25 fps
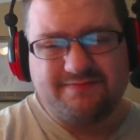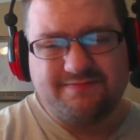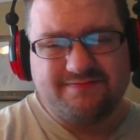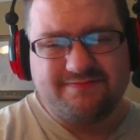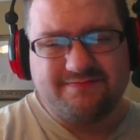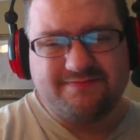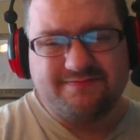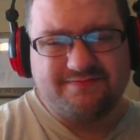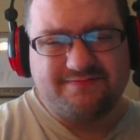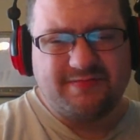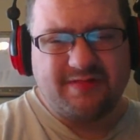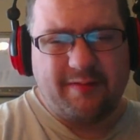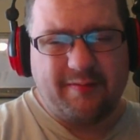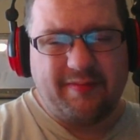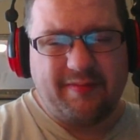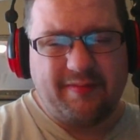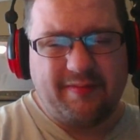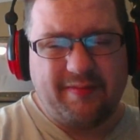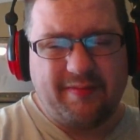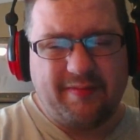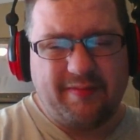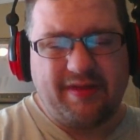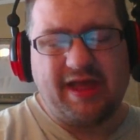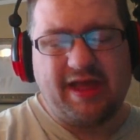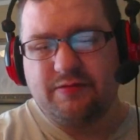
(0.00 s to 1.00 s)
I mean, I
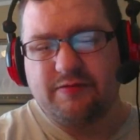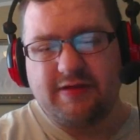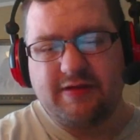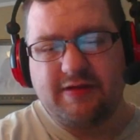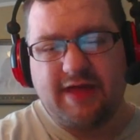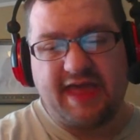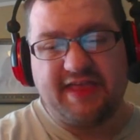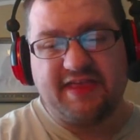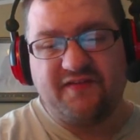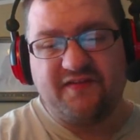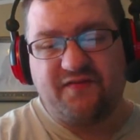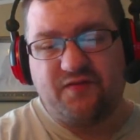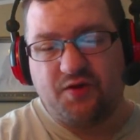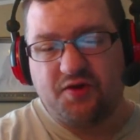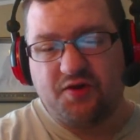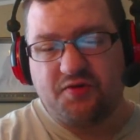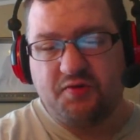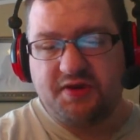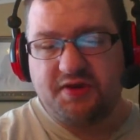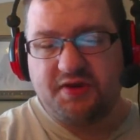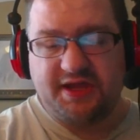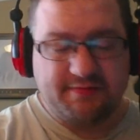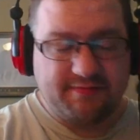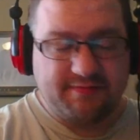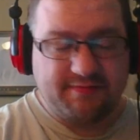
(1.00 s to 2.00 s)
could add the 4th one in right
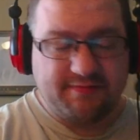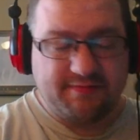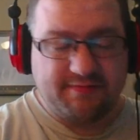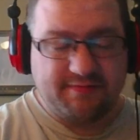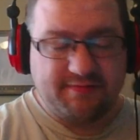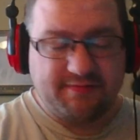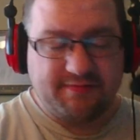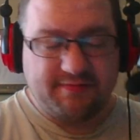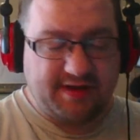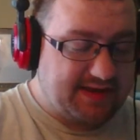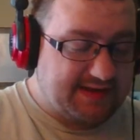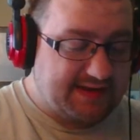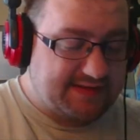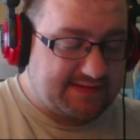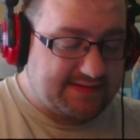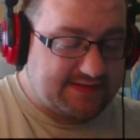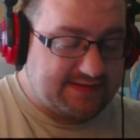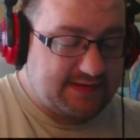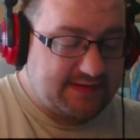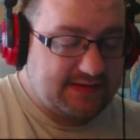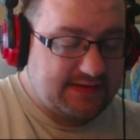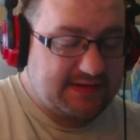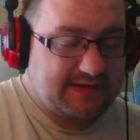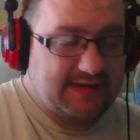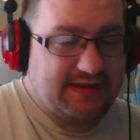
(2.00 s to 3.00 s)
now because
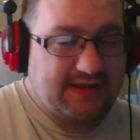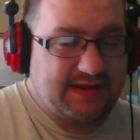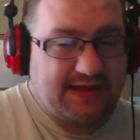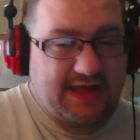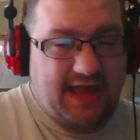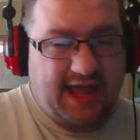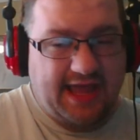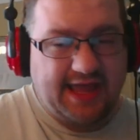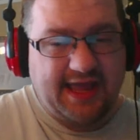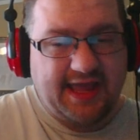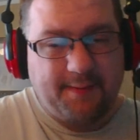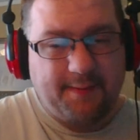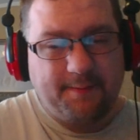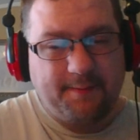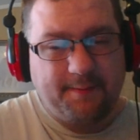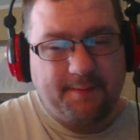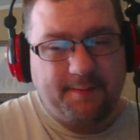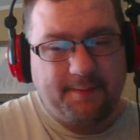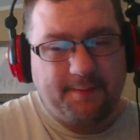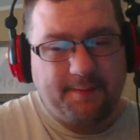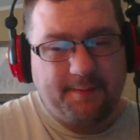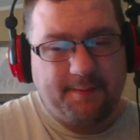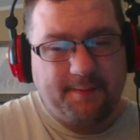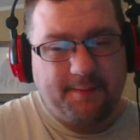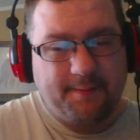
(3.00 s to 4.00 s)
I am
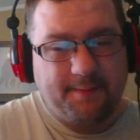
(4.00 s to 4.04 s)
missing